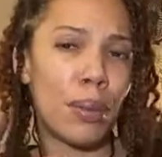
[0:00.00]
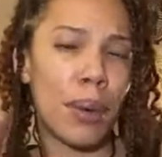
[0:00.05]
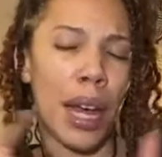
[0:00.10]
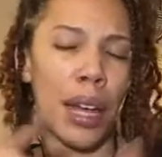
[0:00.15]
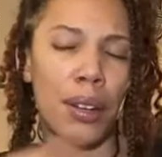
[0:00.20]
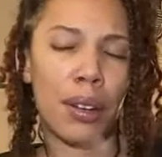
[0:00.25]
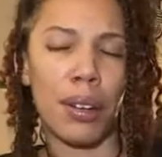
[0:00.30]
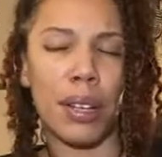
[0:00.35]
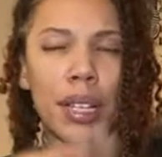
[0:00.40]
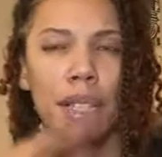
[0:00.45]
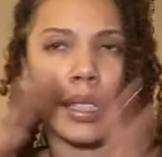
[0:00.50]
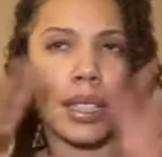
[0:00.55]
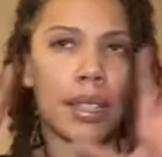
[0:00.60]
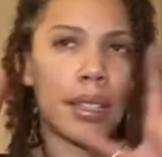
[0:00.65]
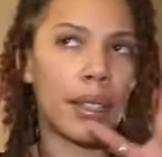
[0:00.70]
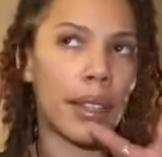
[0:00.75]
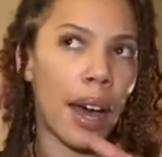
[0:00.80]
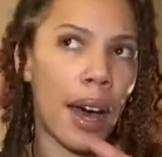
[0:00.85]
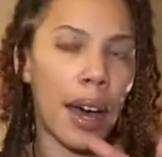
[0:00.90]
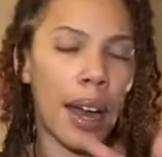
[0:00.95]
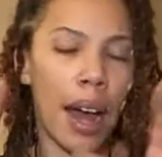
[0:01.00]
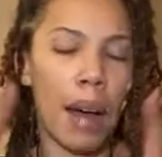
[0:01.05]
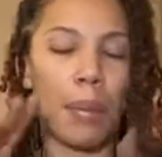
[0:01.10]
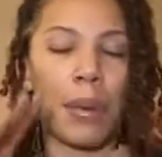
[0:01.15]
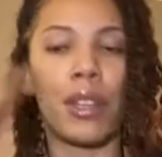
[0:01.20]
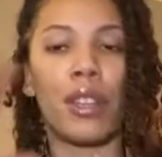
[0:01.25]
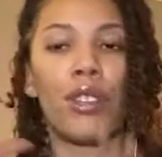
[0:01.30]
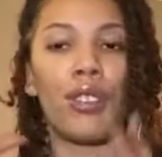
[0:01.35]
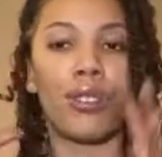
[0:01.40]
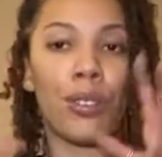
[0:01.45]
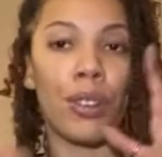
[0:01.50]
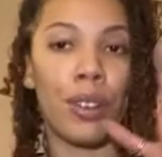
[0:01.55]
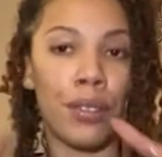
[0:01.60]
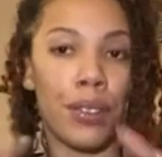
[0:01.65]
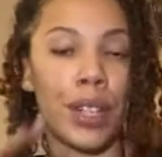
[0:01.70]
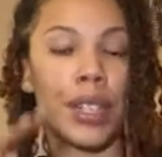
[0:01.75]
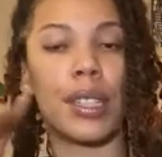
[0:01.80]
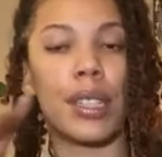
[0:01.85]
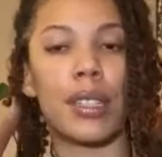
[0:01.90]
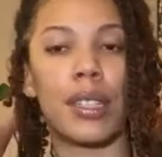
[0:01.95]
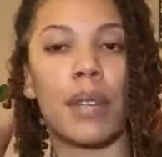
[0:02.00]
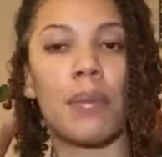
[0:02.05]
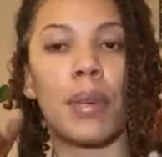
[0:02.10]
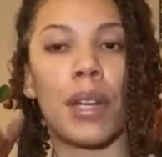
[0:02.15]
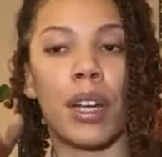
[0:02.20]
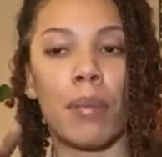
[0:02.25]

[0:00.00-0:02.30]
I know that's a lot. I'll put the short versions up here,